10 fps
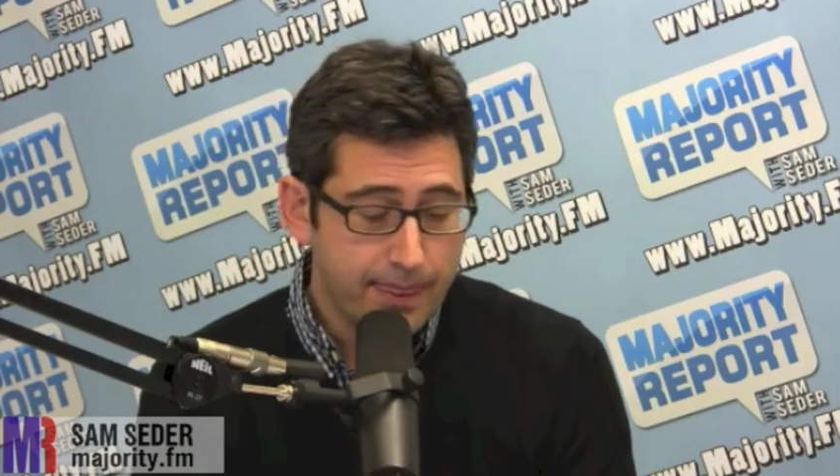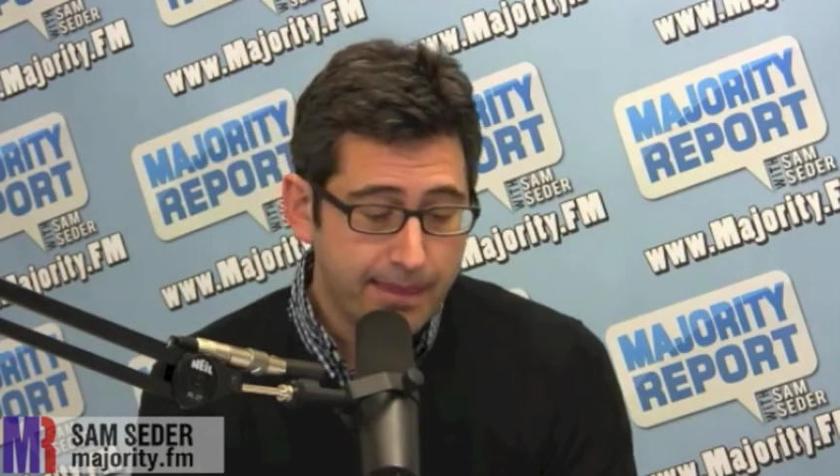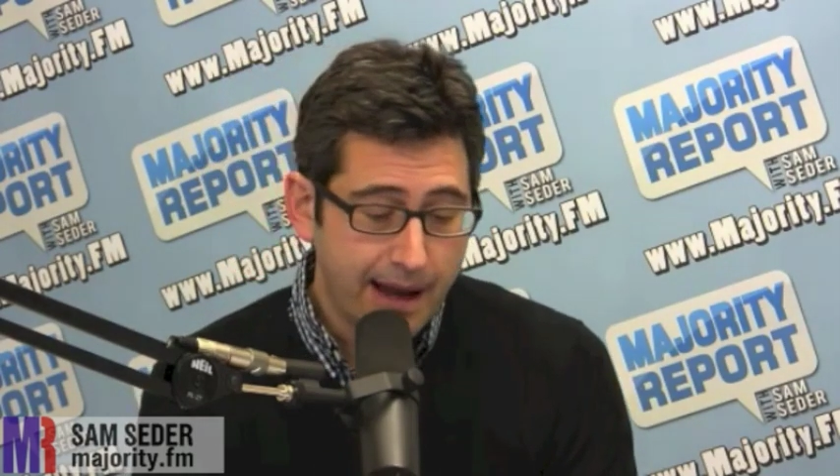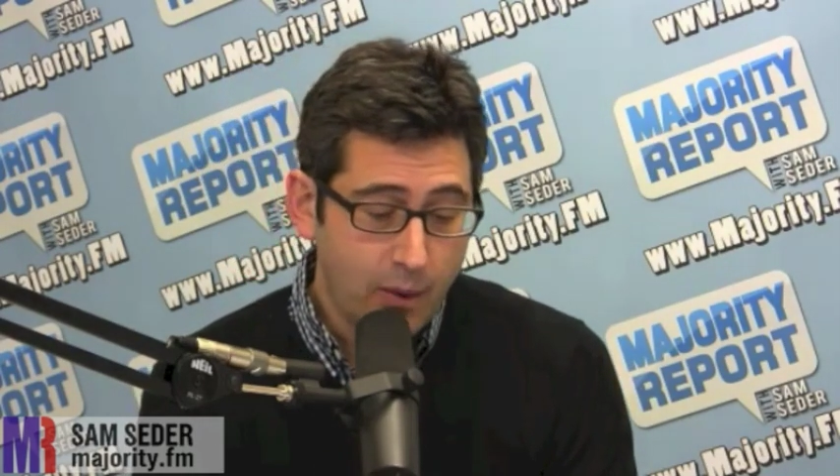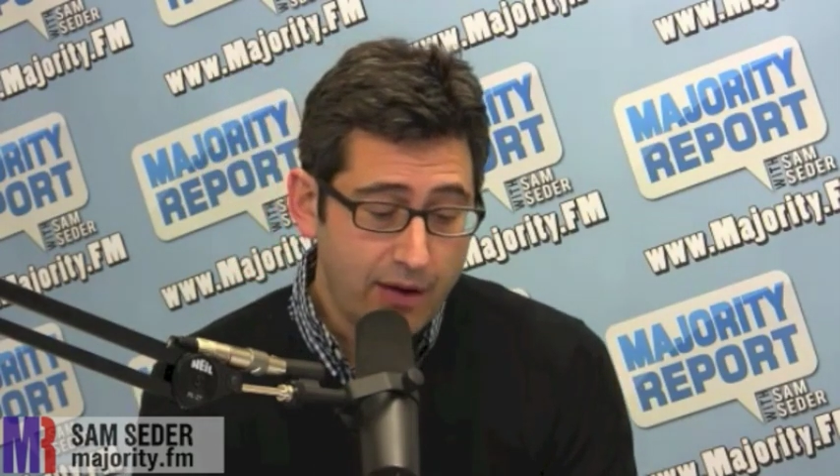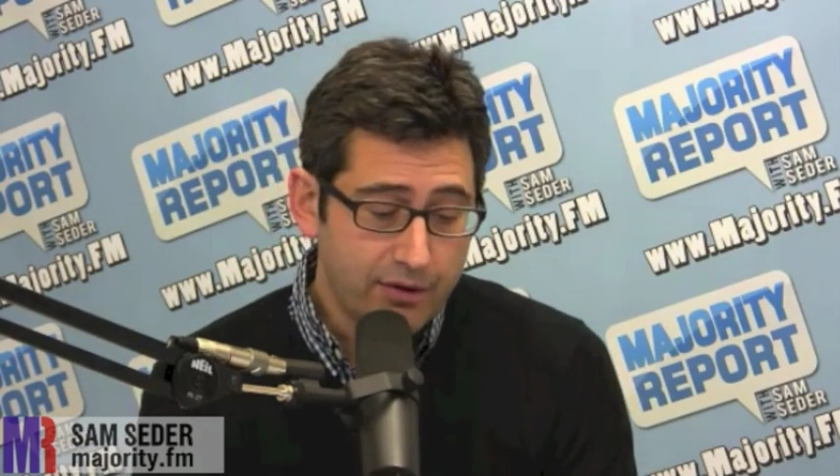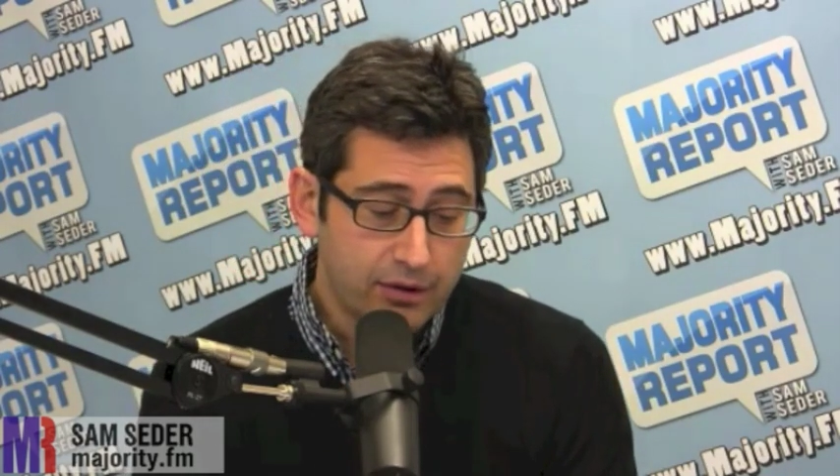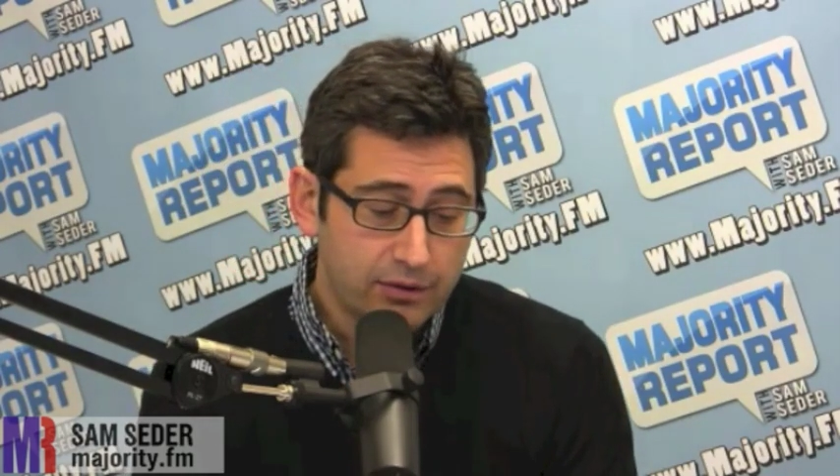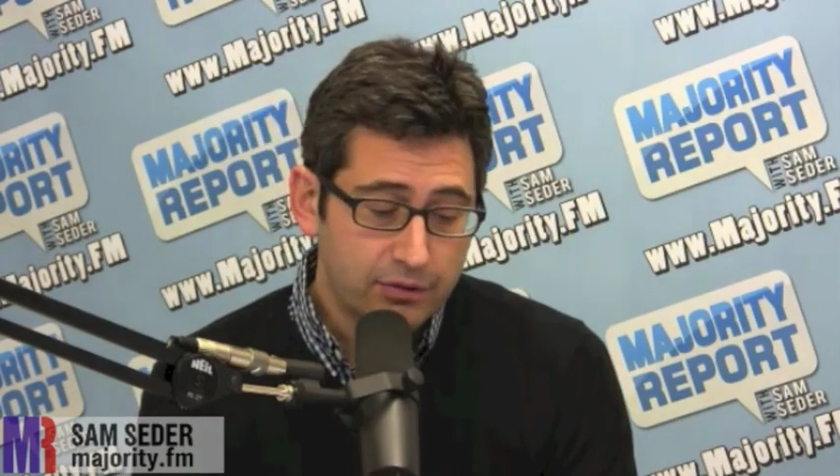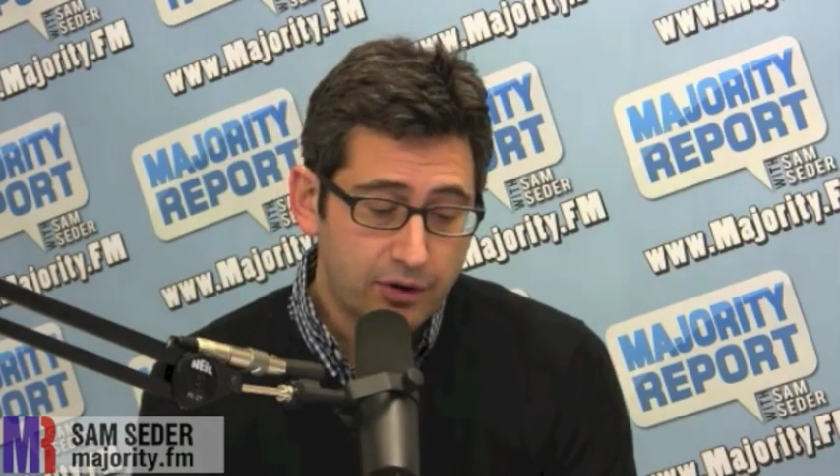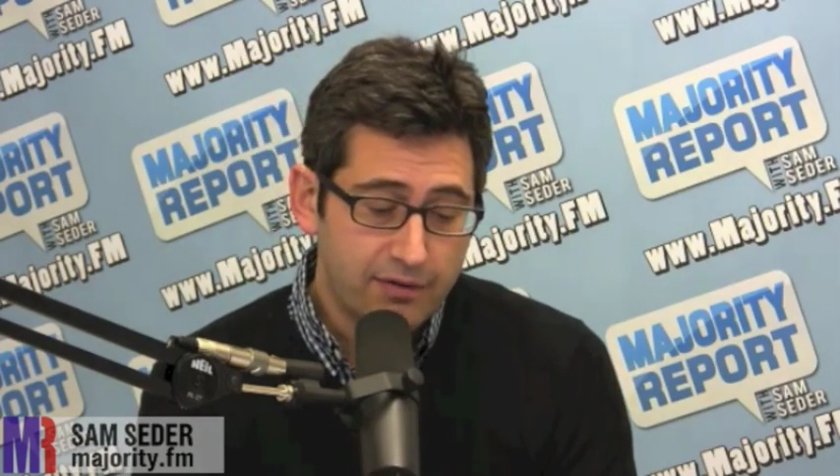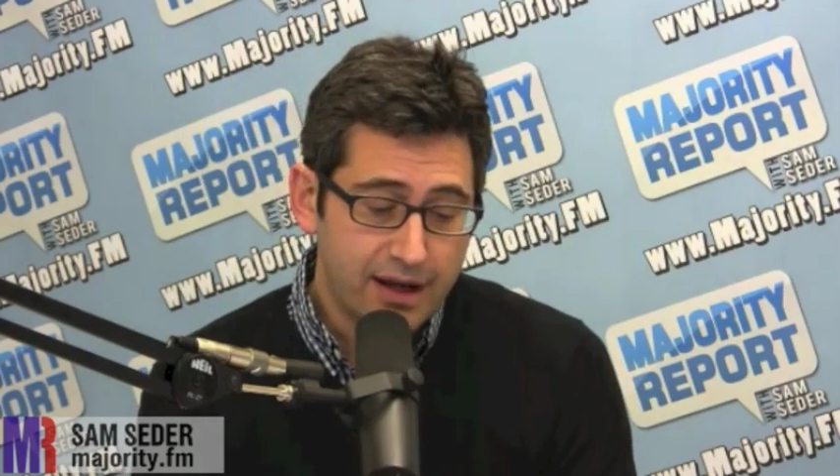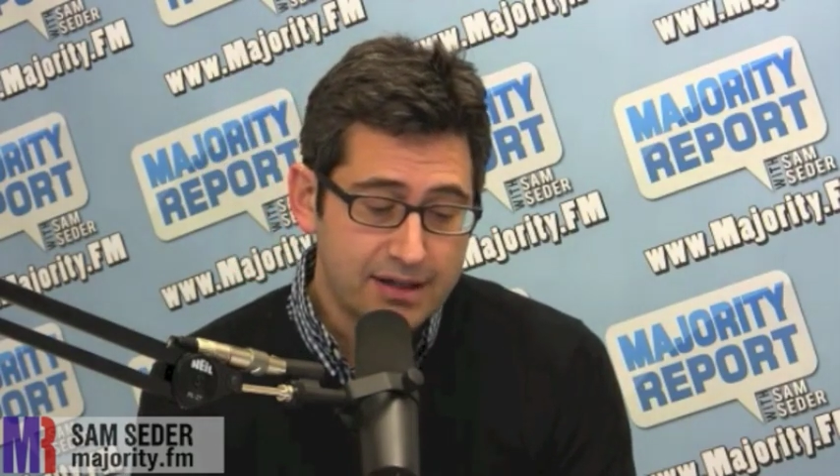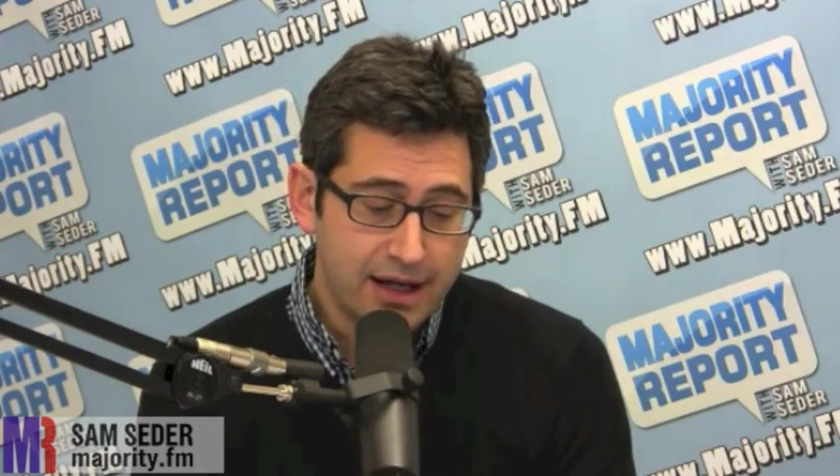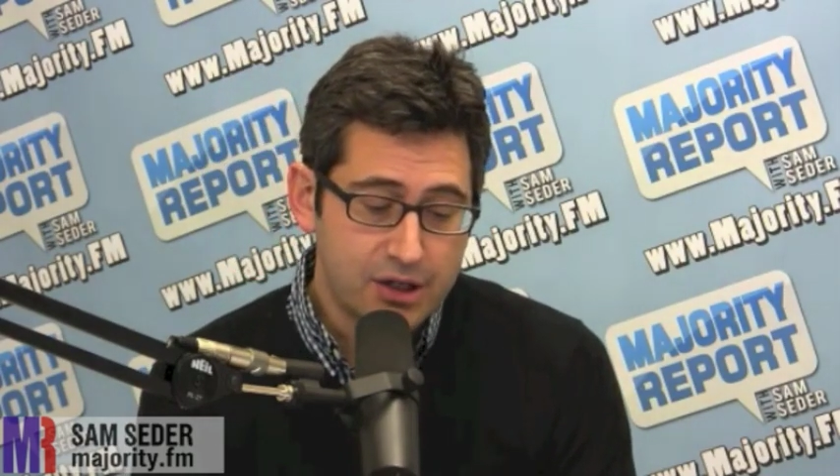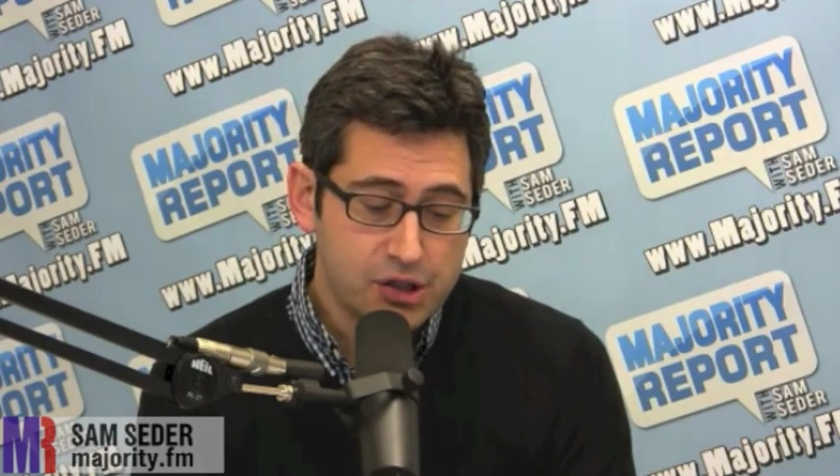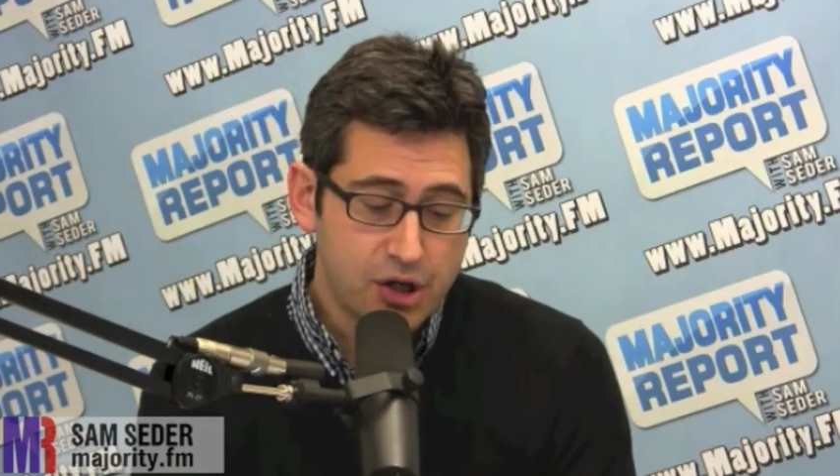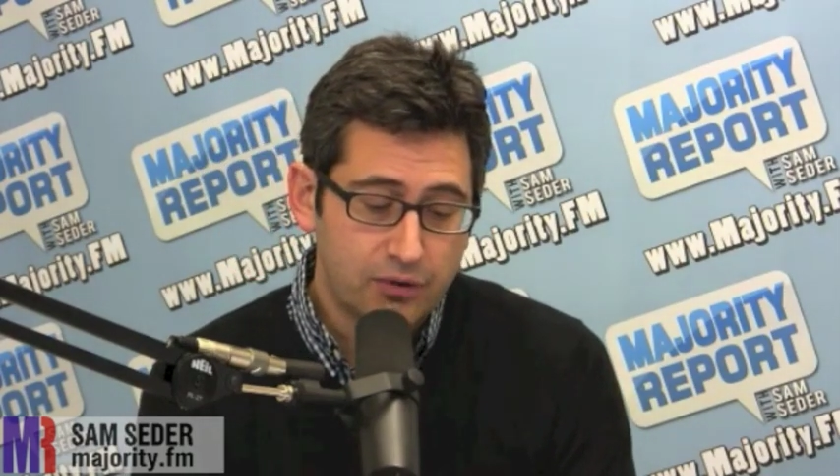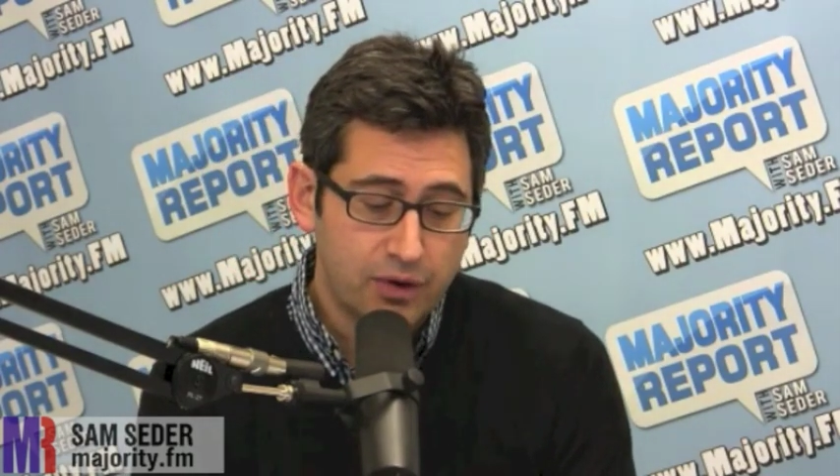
However, survey data shows